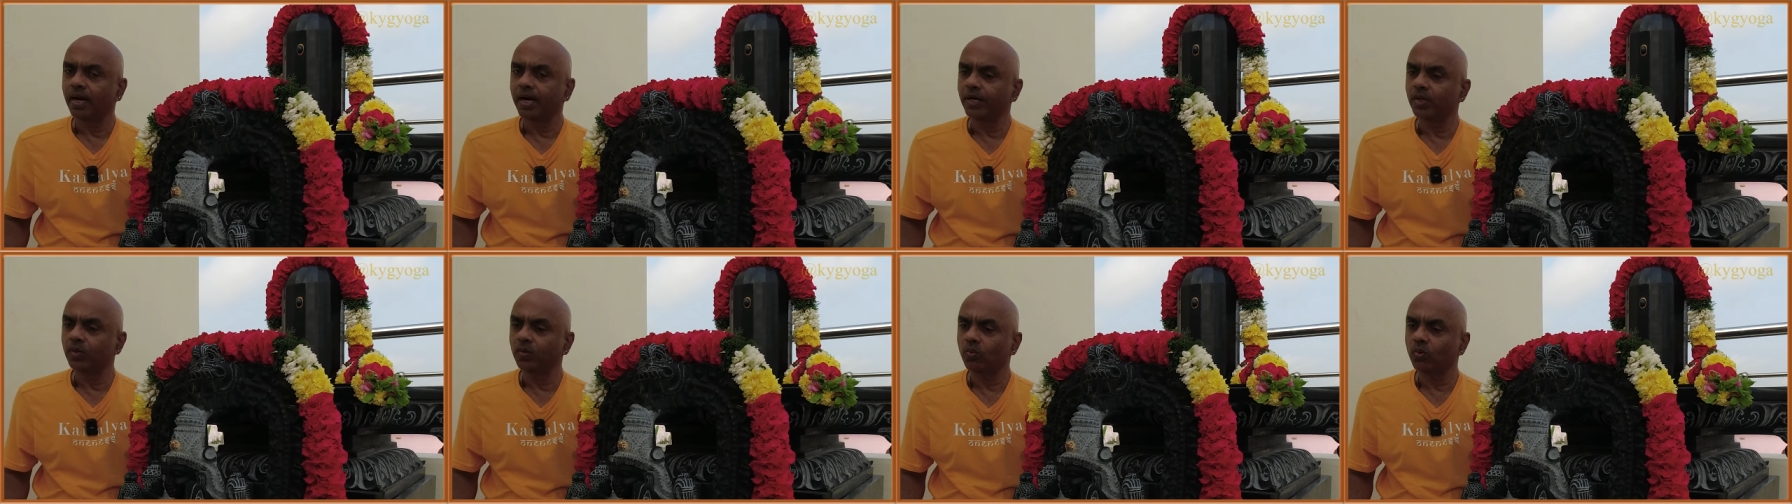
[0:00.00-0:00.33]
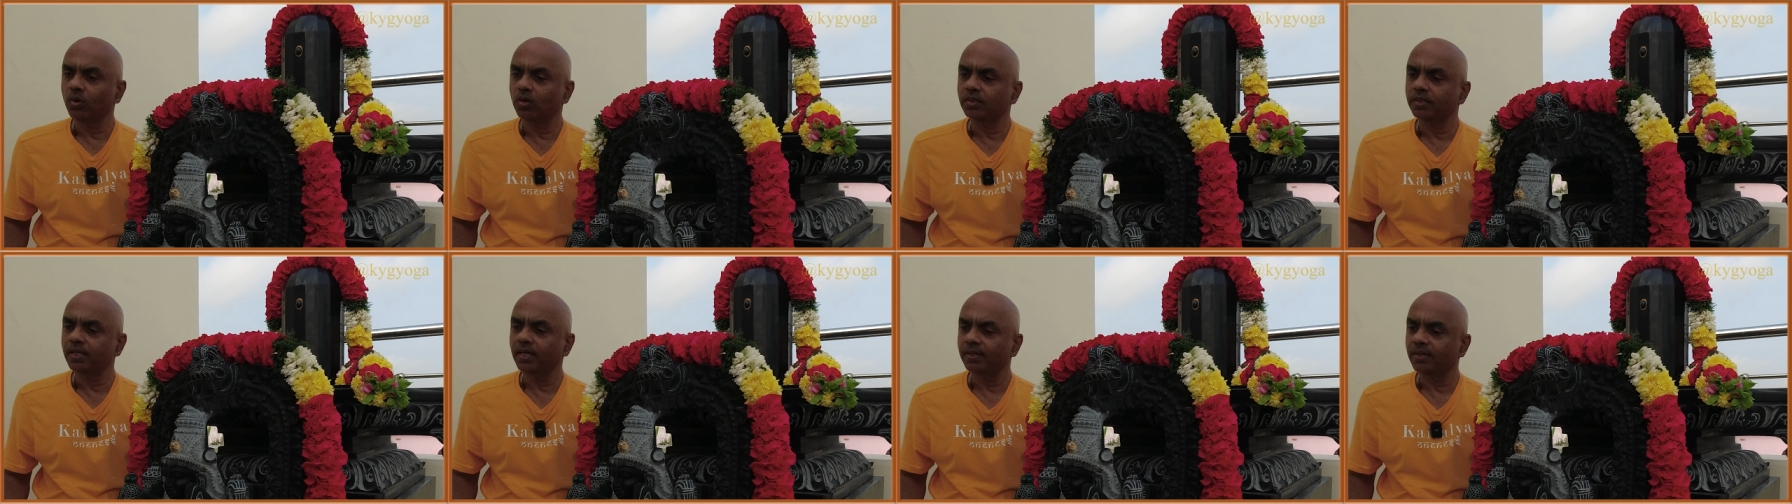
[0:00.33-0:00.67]
I don't
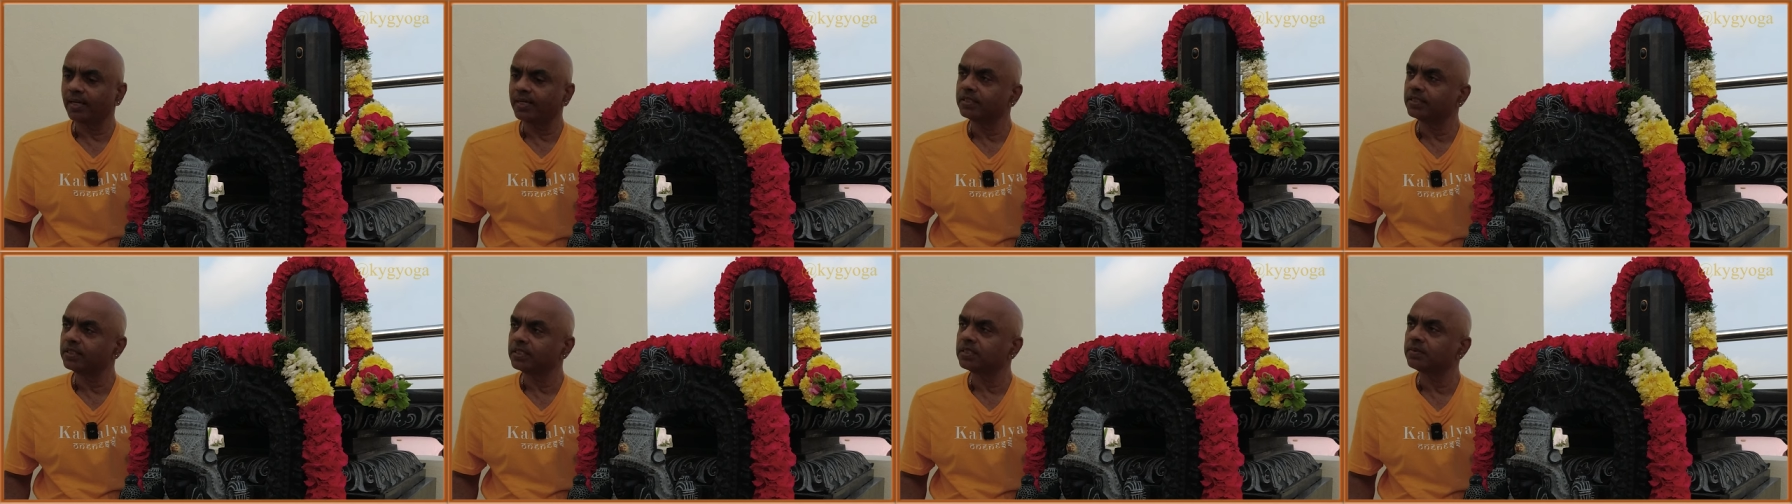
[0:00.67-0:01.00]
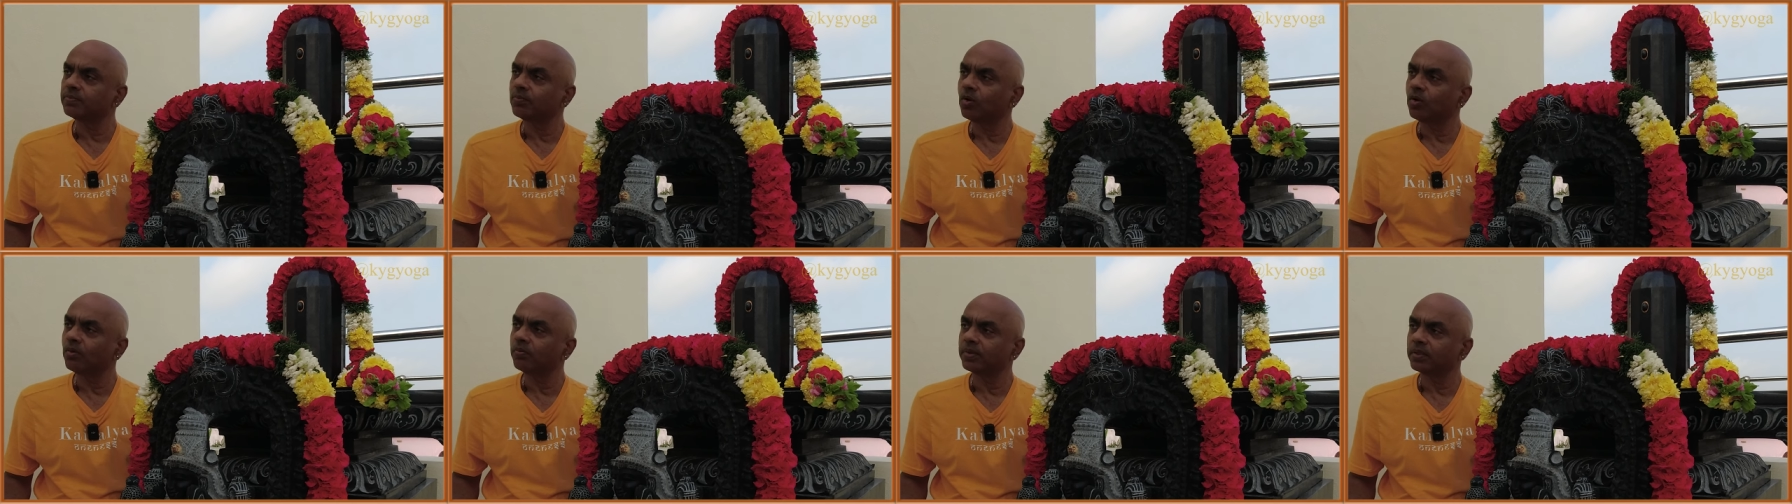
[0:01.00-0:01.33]
want that at
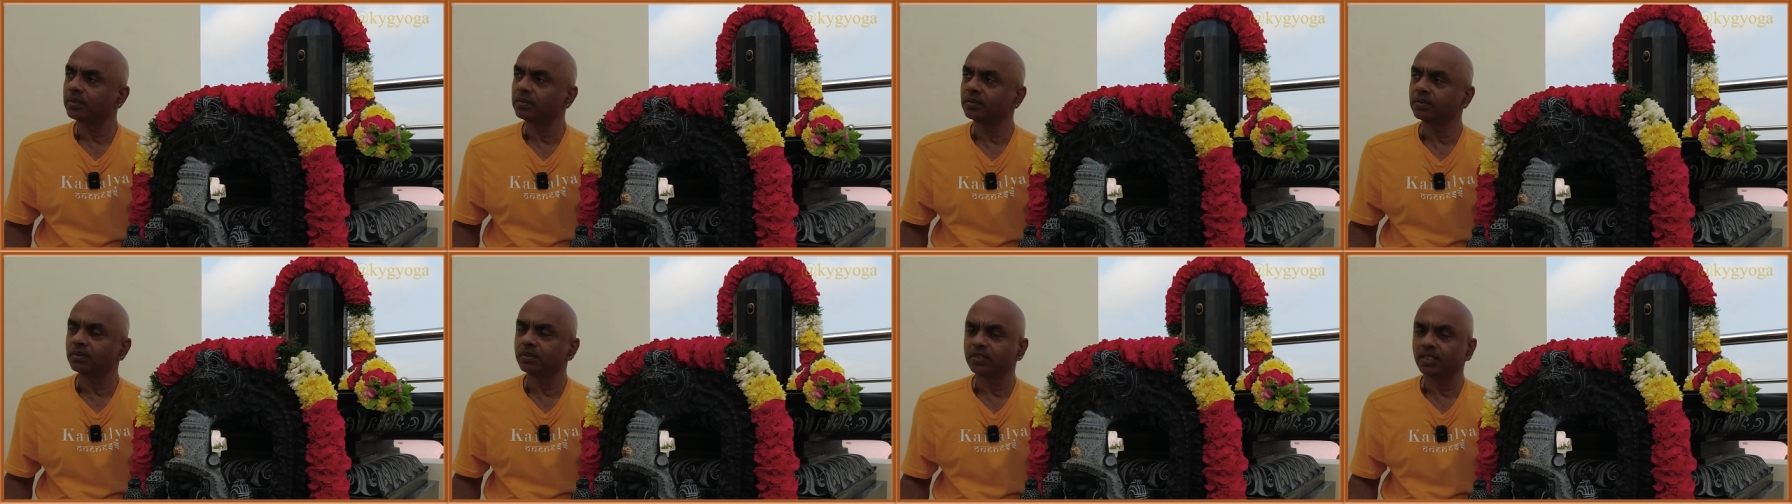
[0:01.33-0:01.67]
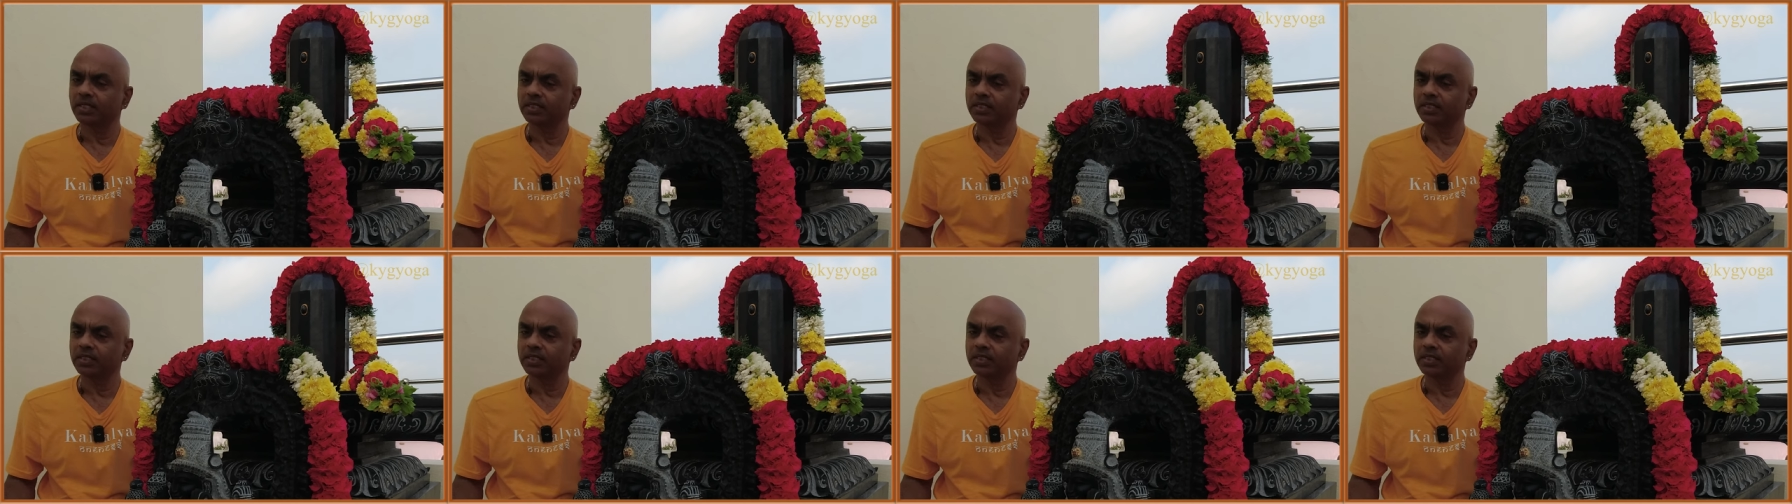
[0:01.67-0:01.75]
this moment.